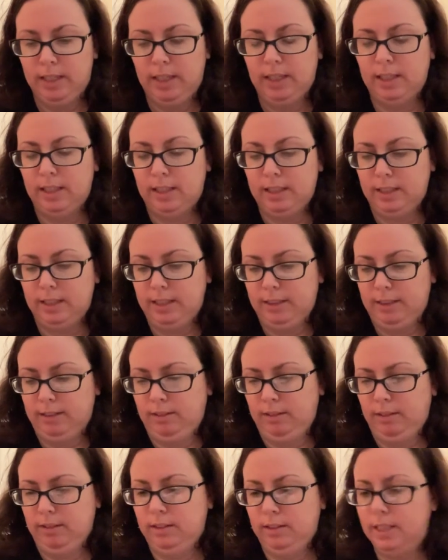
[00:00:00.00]
Uh,
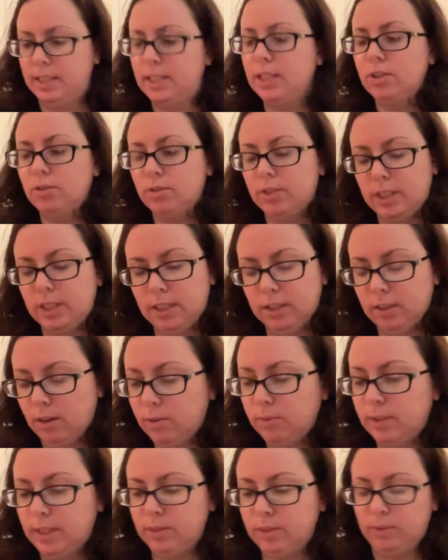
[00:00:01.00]
it's interesting.
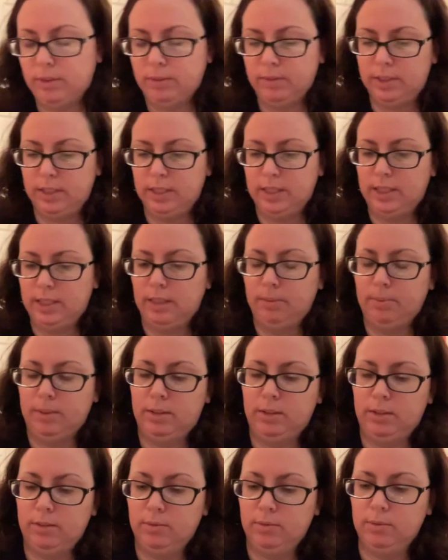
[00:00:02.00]
Oh, that's what I was going to say
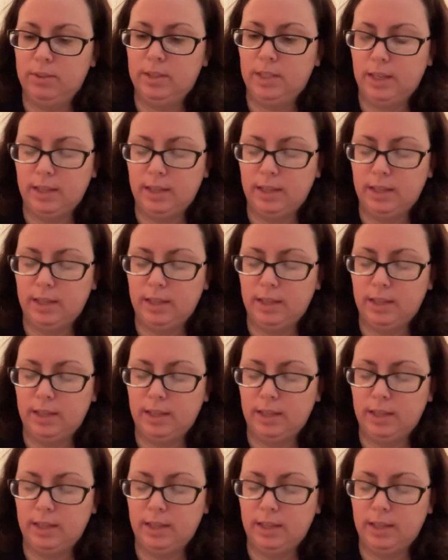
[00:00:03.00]
about those.